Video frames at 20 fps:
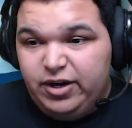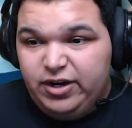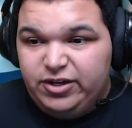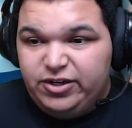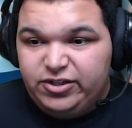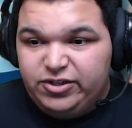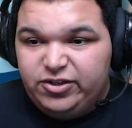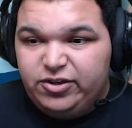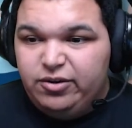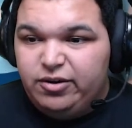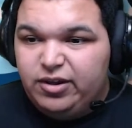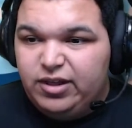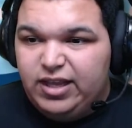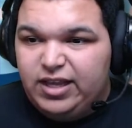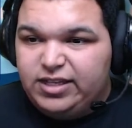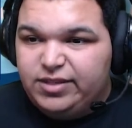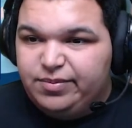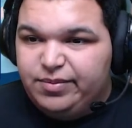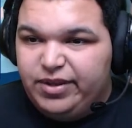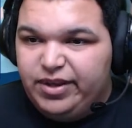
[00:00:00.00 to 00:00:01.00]
gonna just do a
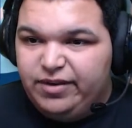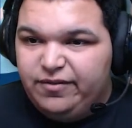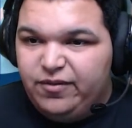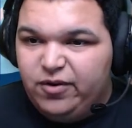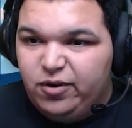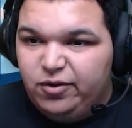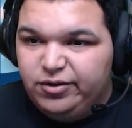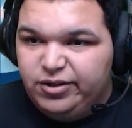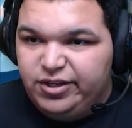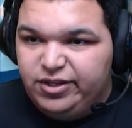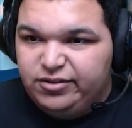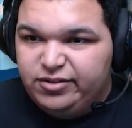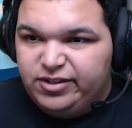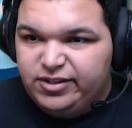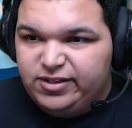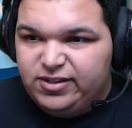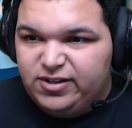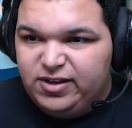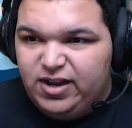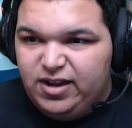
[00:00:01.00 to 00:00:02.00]
let's play of only
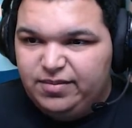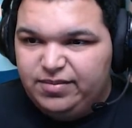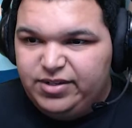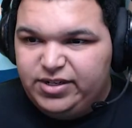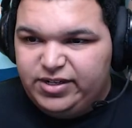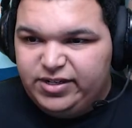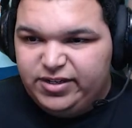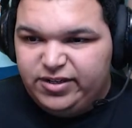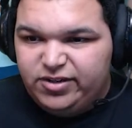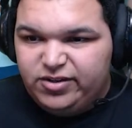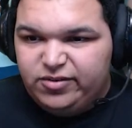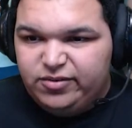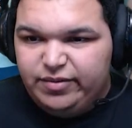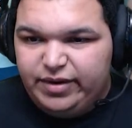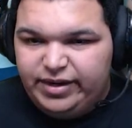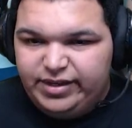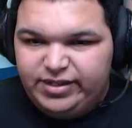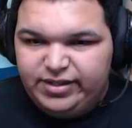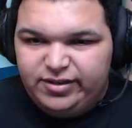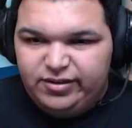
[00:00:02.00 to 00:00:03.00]
using Snom. Jesus
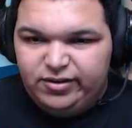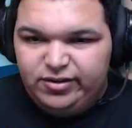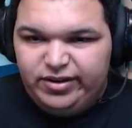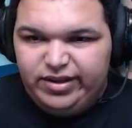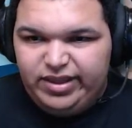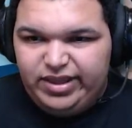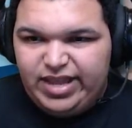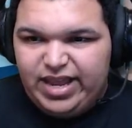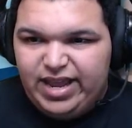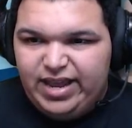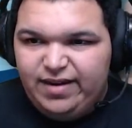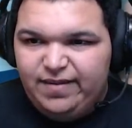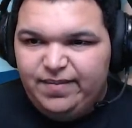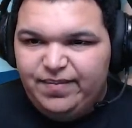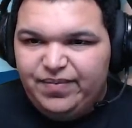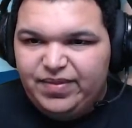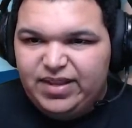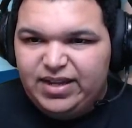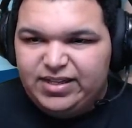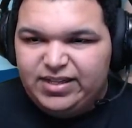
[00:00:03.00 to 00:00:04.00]
Christ, look at that.
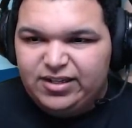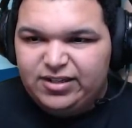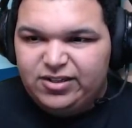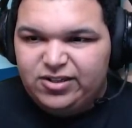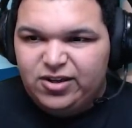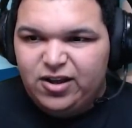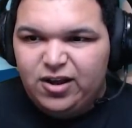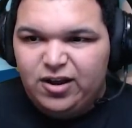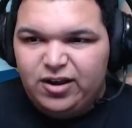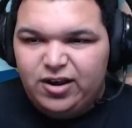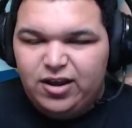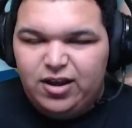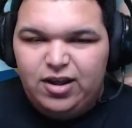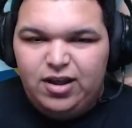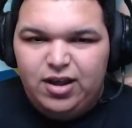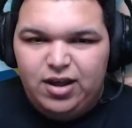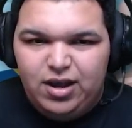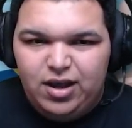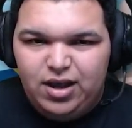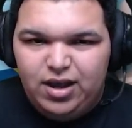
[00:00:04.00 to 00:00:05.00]
That's a sock.
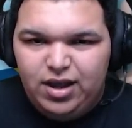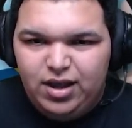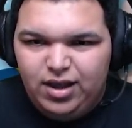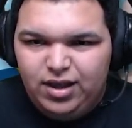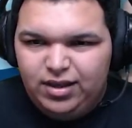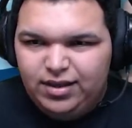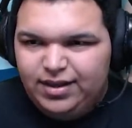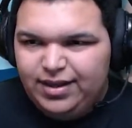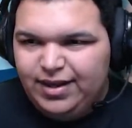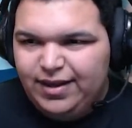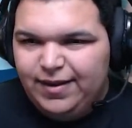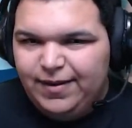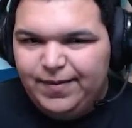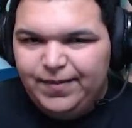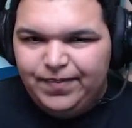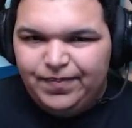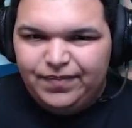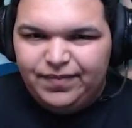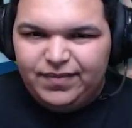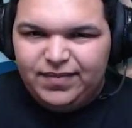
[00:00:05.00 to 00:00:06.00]
Oh!
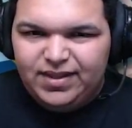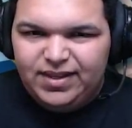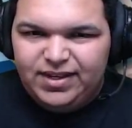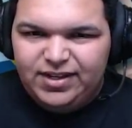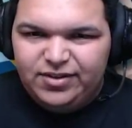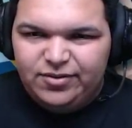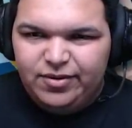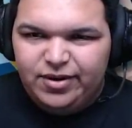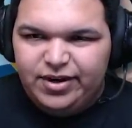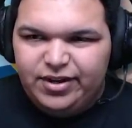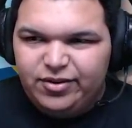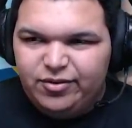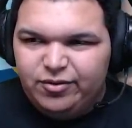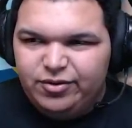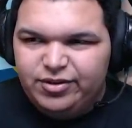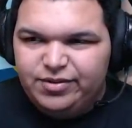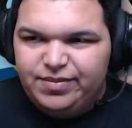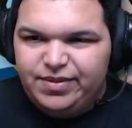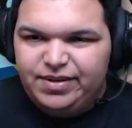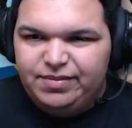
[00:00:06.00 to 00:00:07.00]
He's running
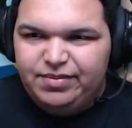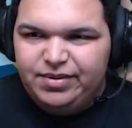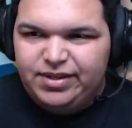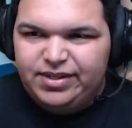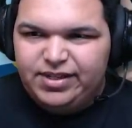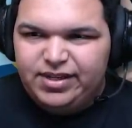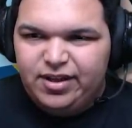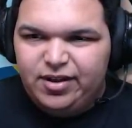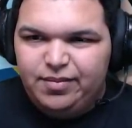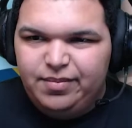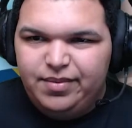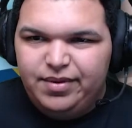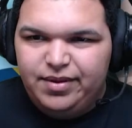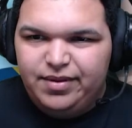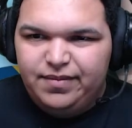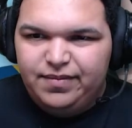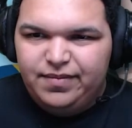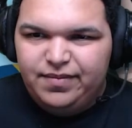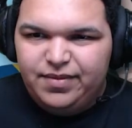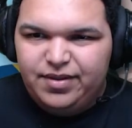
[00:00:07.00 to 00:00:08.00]
towards me. Please help.
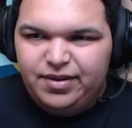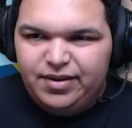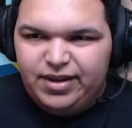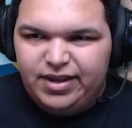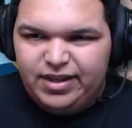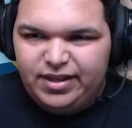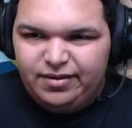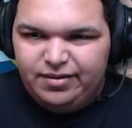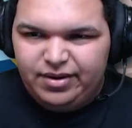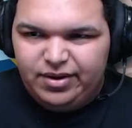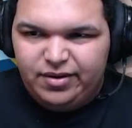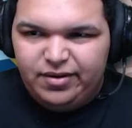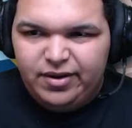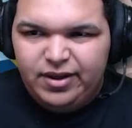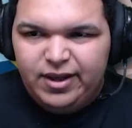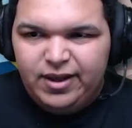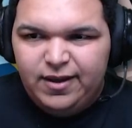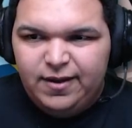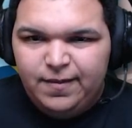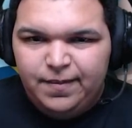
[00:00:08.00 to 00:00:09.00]
Okay, there we go.
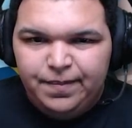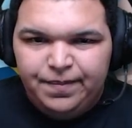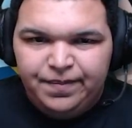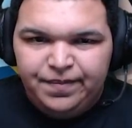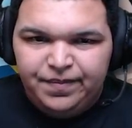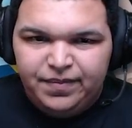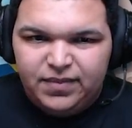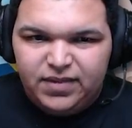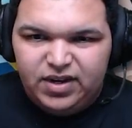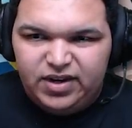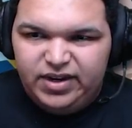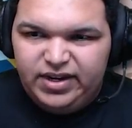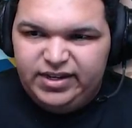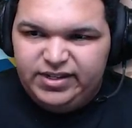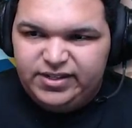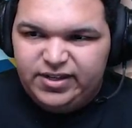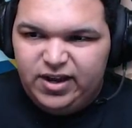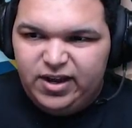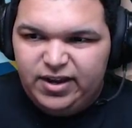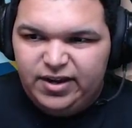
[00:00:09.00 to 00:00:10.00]
Alright,
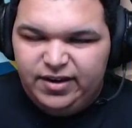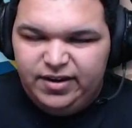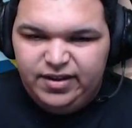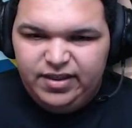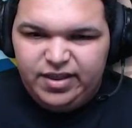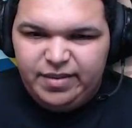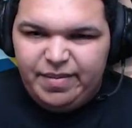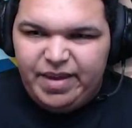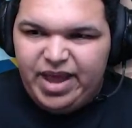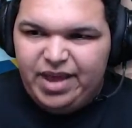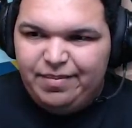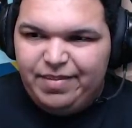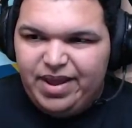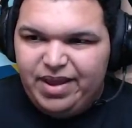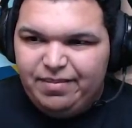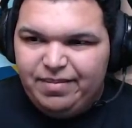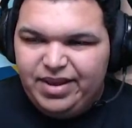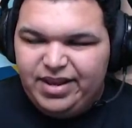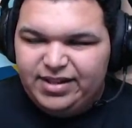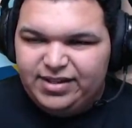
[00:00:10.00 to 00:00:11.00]
he's gone. The
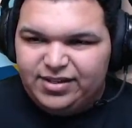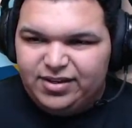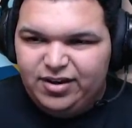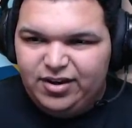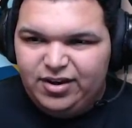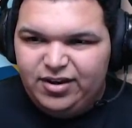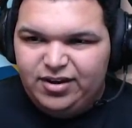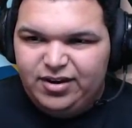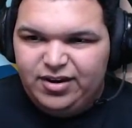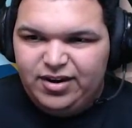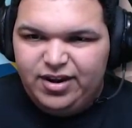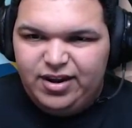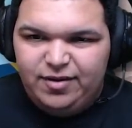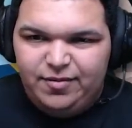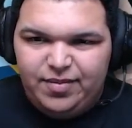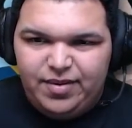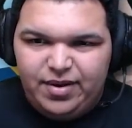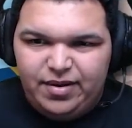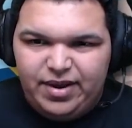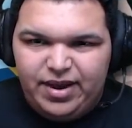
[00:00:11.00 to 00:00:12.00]
bad man's gone.
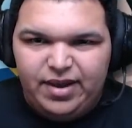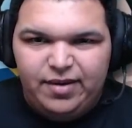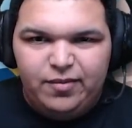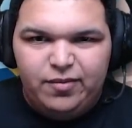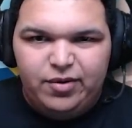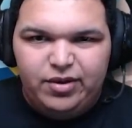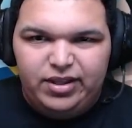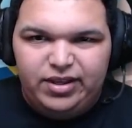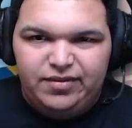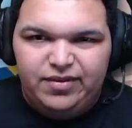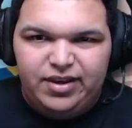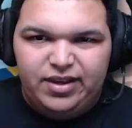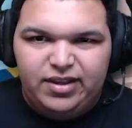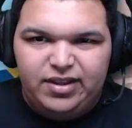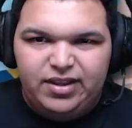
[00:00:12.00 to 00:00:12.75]
Well, okay, we're leaving.